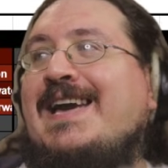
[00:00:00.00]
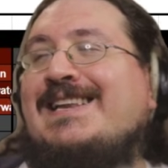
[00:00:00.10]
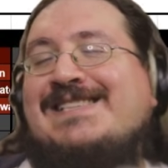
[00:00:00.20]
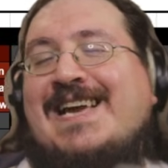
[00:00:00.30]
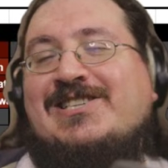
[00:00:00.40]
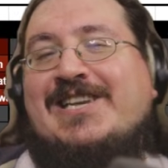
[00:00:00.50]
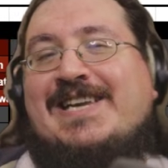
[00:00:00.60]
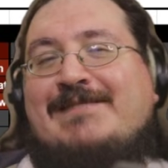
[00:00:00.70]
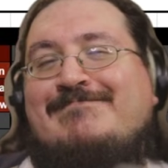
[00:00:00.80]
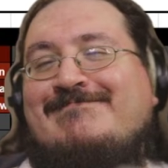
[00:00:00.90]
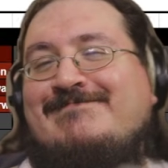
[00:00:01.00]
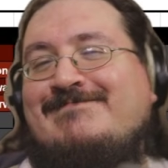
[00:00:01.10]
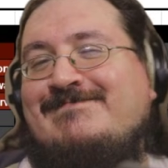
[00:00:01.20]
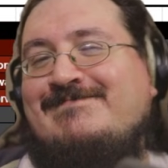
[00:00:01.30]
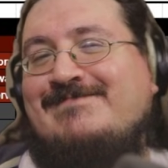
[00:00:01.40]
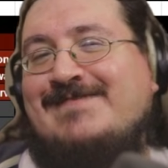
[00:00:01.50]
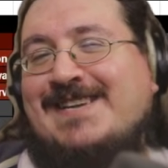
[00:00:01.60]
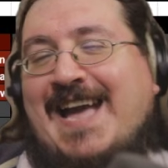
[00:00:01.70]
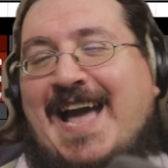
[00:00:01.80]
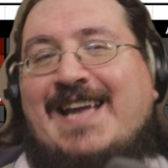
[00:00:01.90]
It is actually
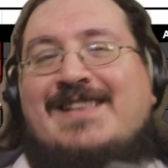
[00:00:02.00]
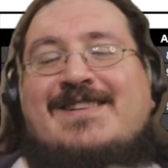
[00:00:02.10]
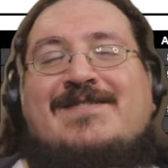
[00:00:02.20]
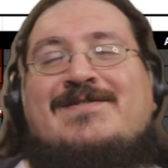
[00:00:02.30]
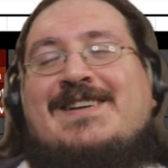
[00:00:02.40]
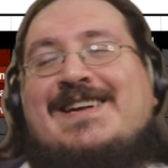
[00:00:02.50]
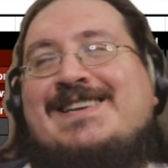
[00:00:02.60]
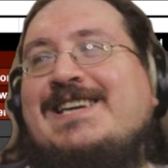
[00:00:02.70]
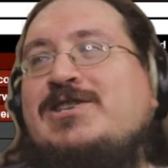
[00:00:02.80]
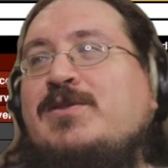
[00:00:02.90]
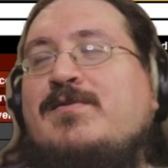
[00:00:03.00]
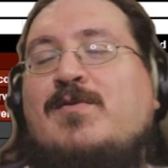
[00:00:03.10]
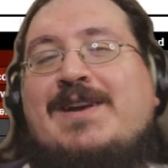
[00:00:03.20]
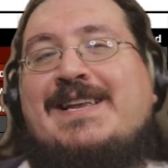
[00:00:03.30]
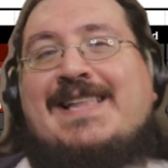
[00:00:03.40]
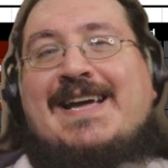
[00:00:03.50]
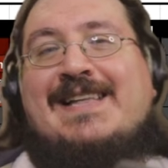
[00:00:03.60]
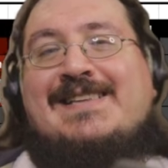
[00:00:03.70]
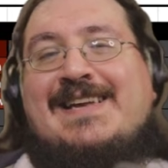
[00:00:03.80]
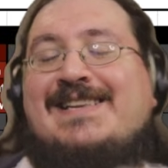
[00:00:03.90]
kind of an issue for it
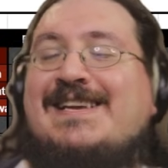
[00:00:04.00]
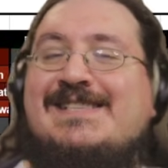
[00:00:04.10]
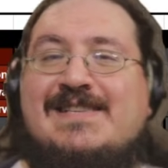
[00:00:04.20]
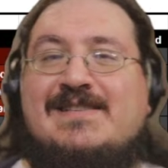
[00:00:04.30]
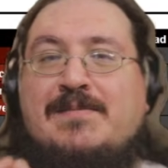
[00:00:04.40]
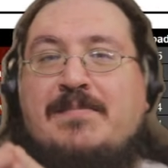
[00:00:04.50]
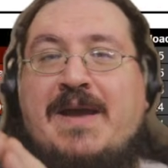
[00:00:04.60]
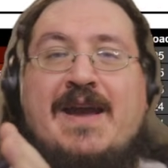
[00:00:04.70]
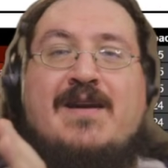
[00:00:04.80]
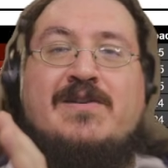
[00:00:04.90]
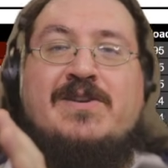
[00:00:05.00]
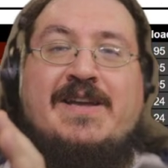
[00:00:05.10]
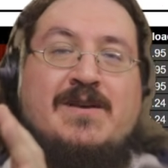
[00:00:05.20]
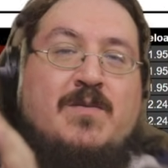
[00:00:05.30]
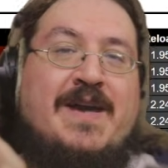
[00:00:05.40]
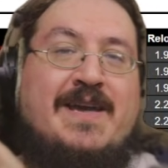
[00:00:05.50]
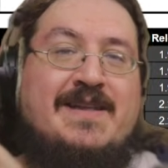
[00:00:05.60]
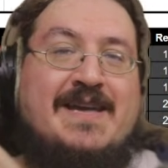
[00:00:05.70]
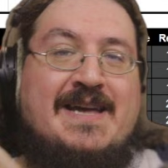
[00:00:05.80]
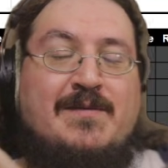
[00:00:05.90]
that it isn't paired in a
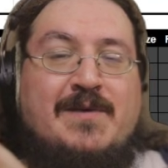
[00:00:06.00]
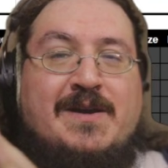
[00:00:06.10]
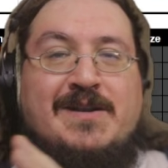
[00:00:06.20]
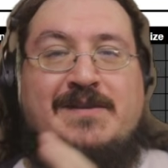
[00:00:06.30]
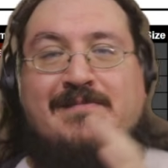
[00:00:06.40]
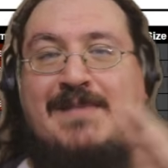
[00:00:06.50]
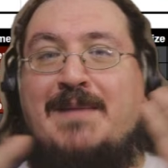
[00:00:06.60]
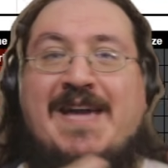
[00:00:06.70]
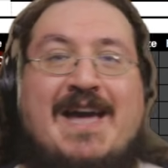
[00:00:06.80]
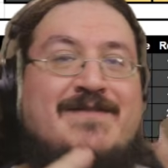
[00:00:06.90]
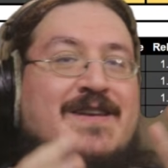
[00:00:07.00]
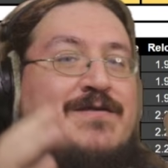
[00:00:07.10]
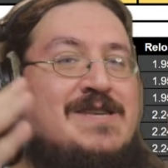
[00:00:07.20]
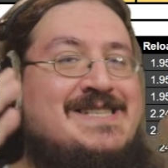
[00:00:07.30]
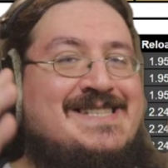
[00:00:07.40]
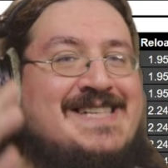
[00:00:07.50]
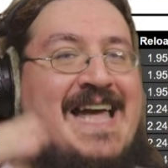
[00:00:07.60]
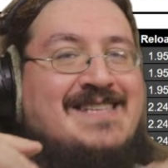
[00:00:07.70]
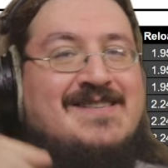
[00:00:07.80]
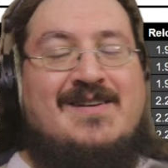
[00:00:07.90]
way that we could maybe have different
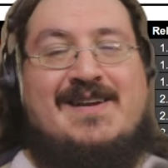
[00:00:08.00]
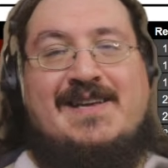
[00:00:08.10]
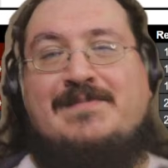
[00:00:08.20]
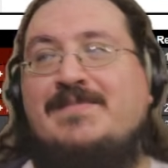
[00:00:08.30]
stats on it.